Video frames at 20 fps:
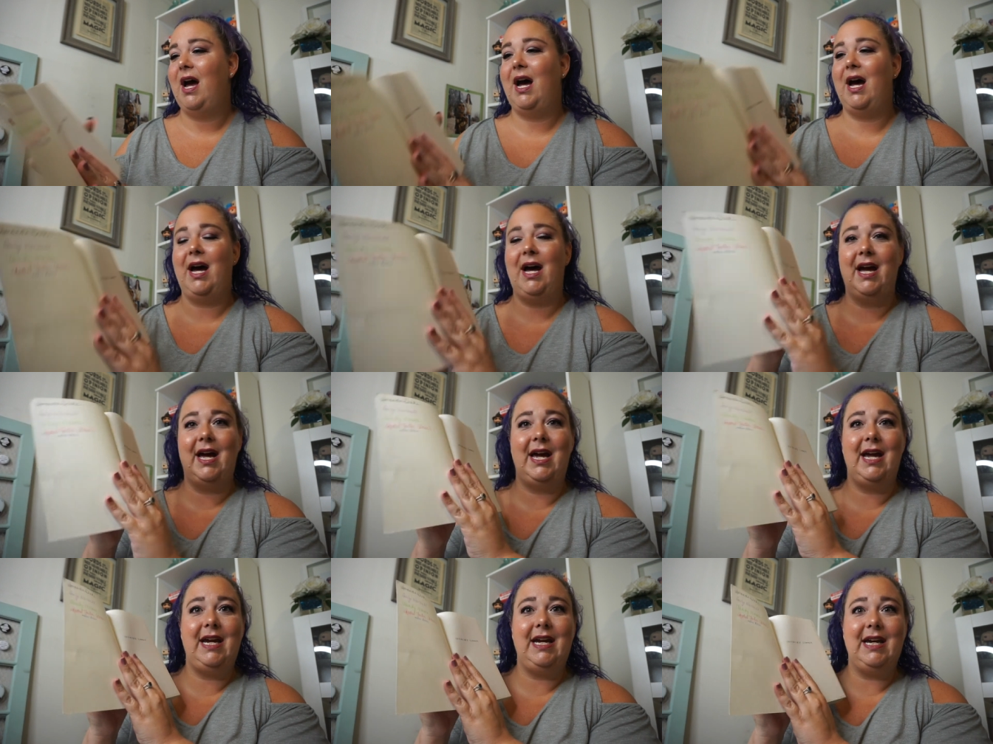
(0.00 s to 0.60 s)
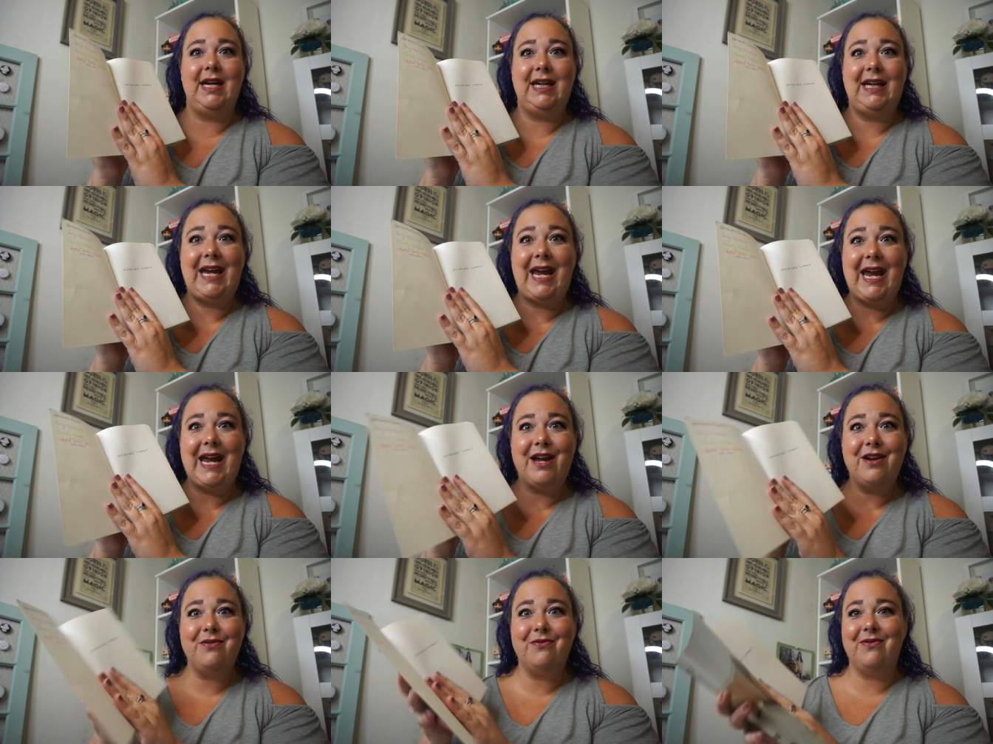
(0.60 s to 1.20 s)
I
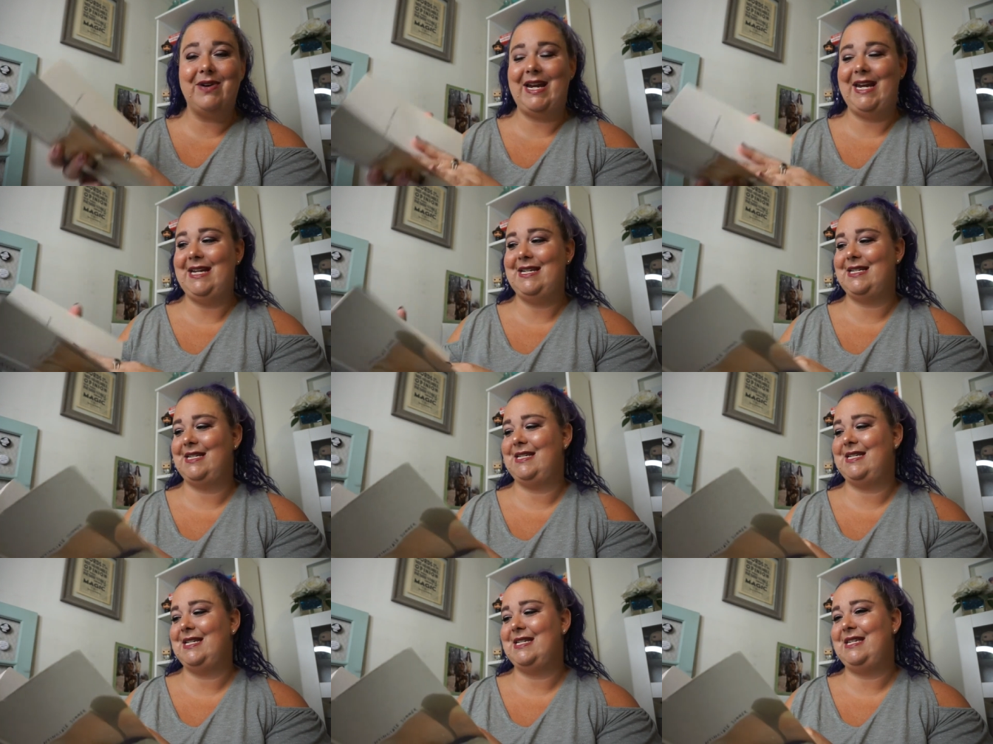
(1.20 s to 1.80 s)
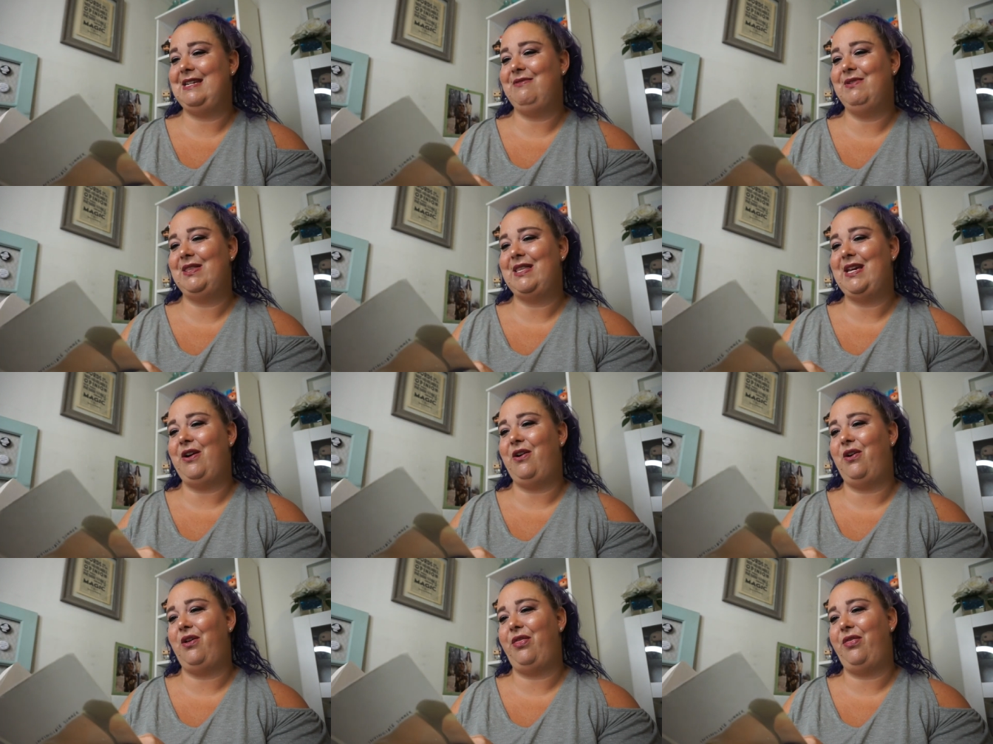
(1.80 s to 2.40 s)
can't wait to see what
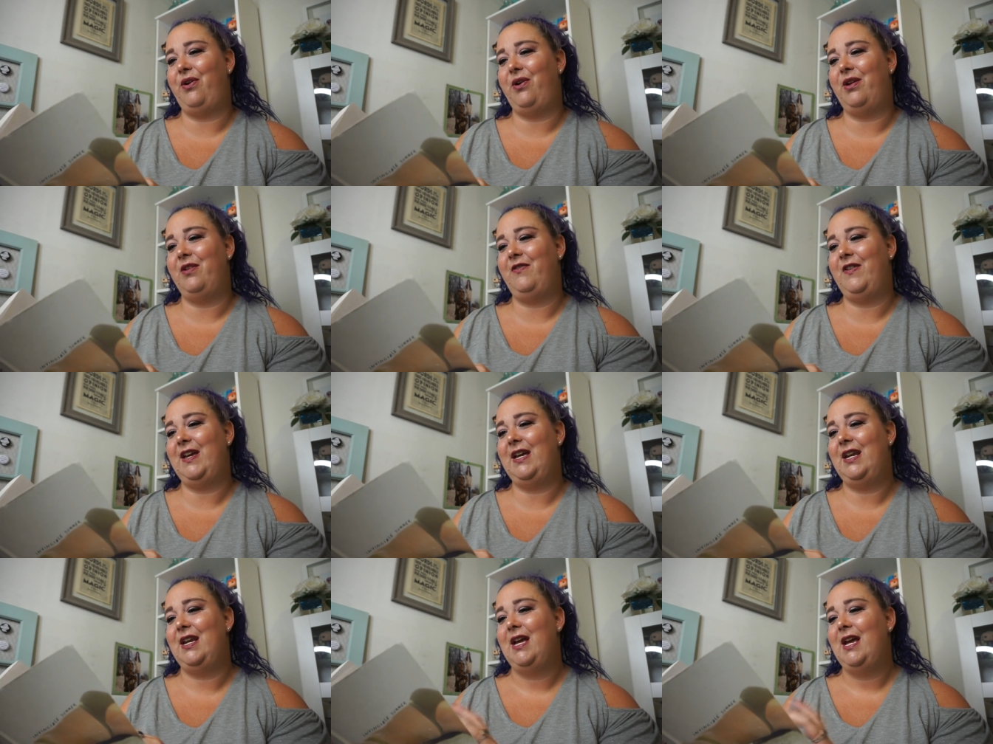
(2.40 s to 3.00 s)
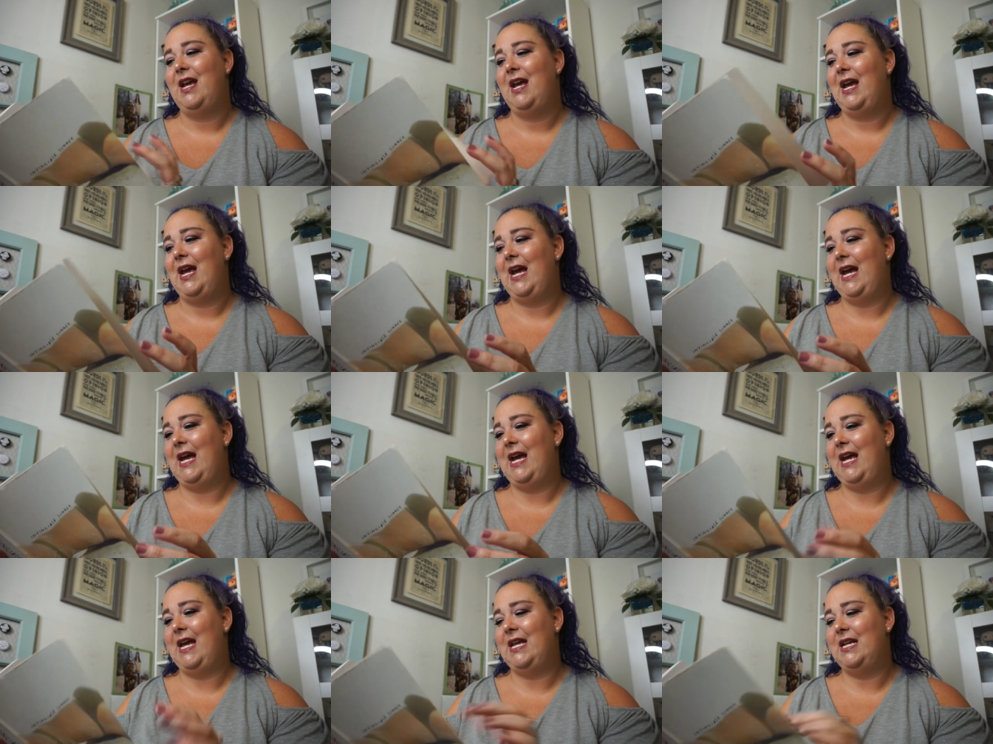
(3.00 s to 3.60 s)
they all thought of it
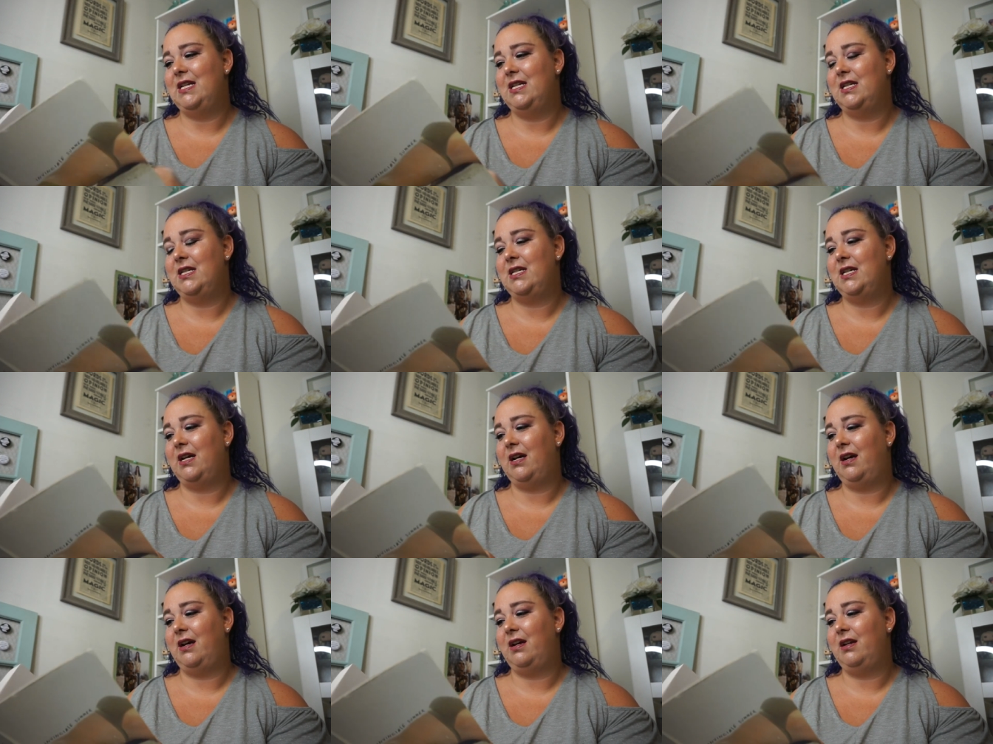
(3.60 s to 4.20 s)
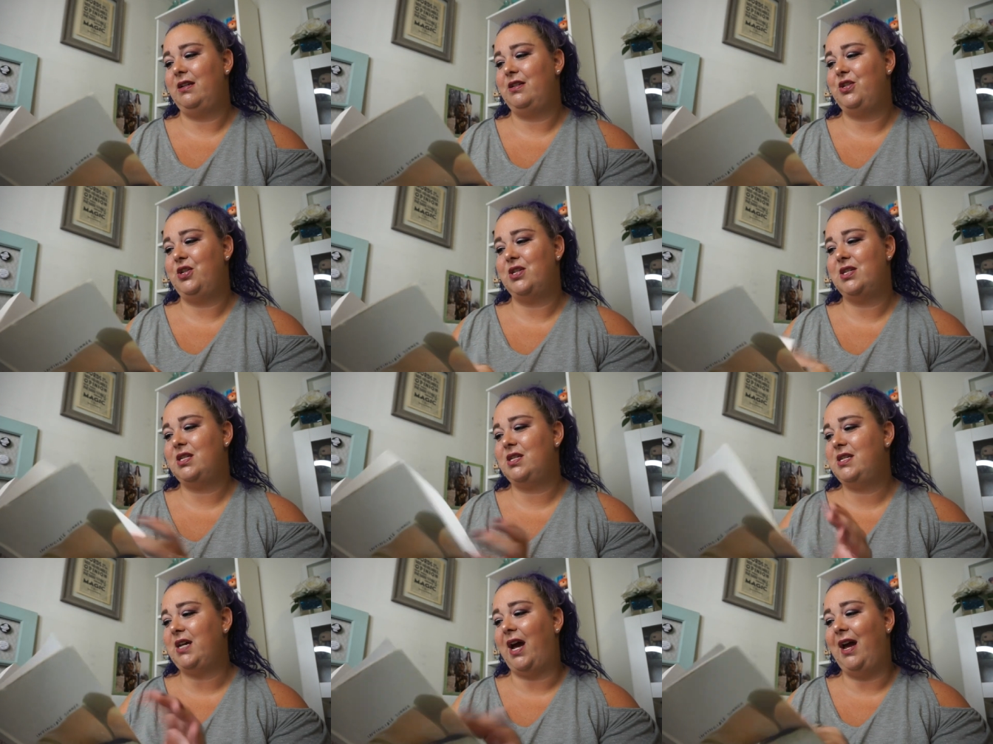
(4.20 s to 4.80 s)
and
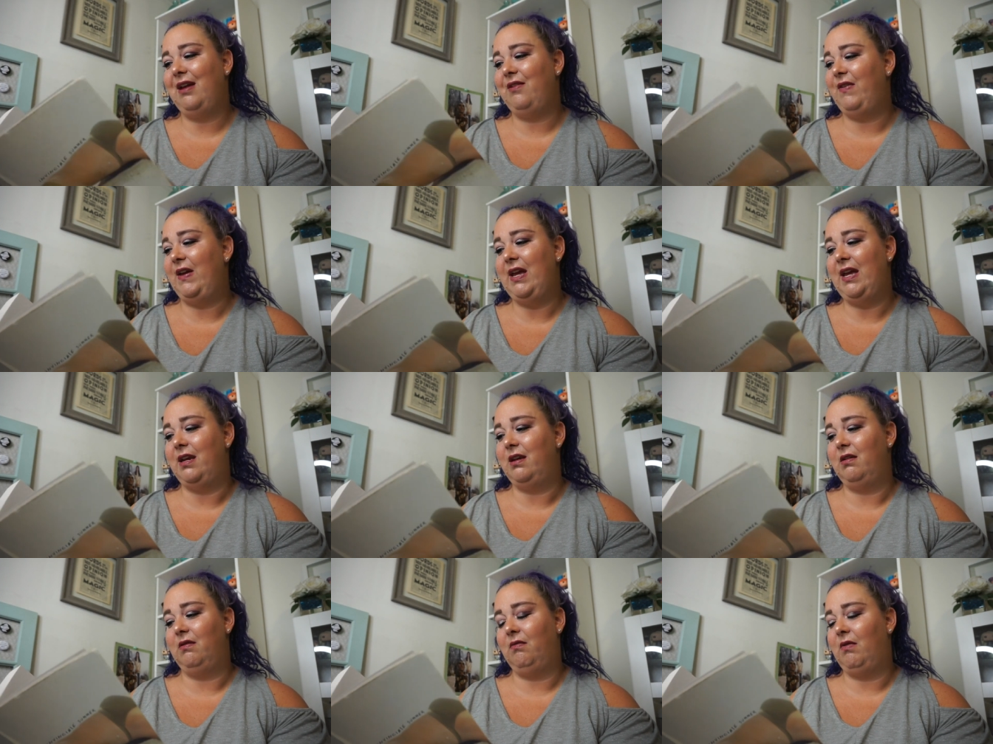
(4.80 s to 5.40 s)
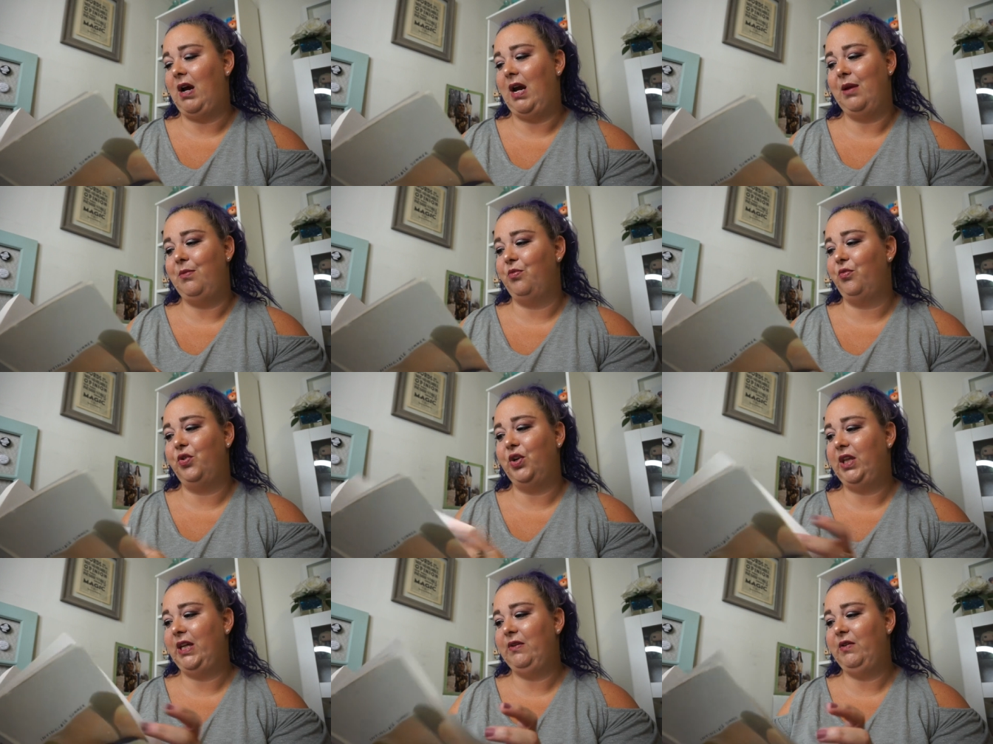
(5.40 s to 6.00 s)
just dive in.
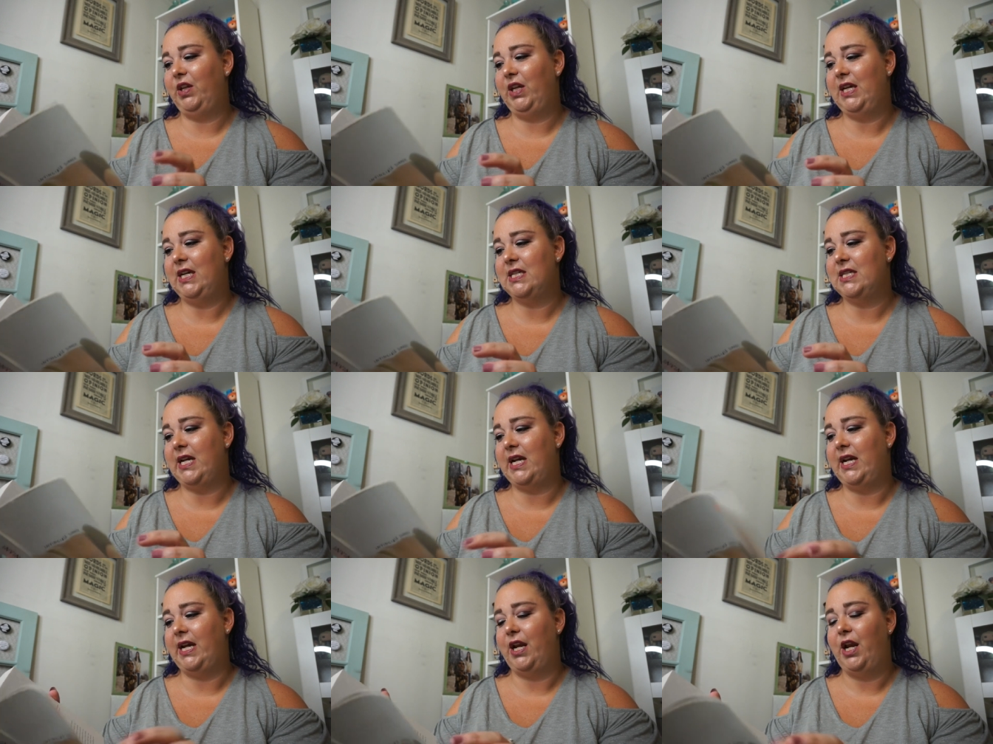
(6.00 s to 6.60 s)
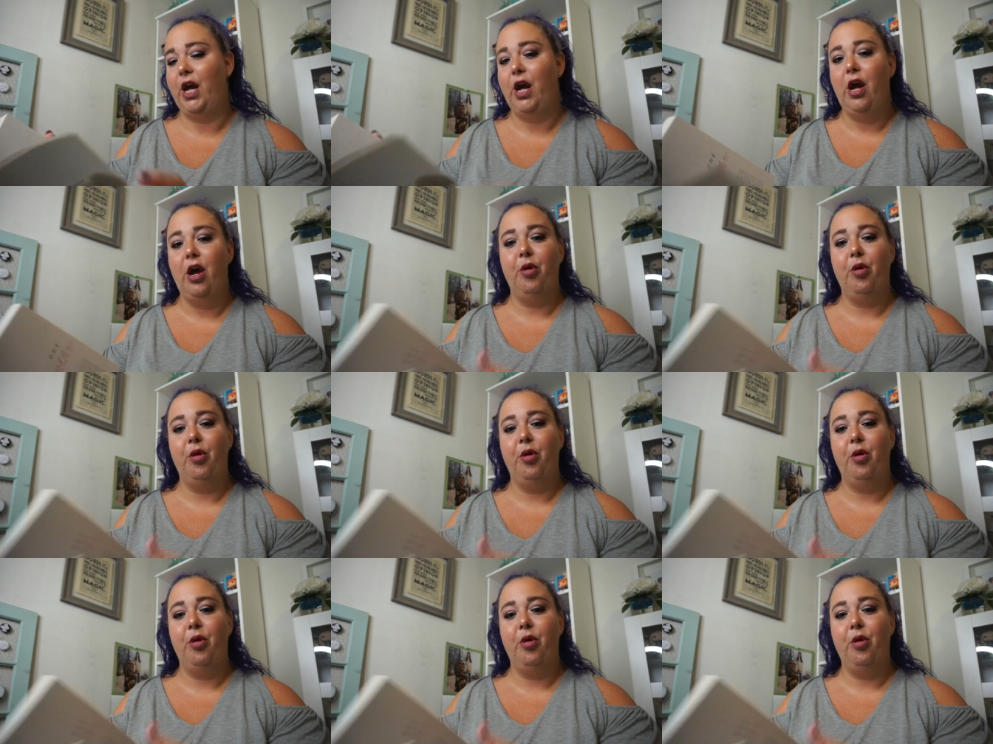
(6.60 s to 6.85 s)
I'm really, really excited.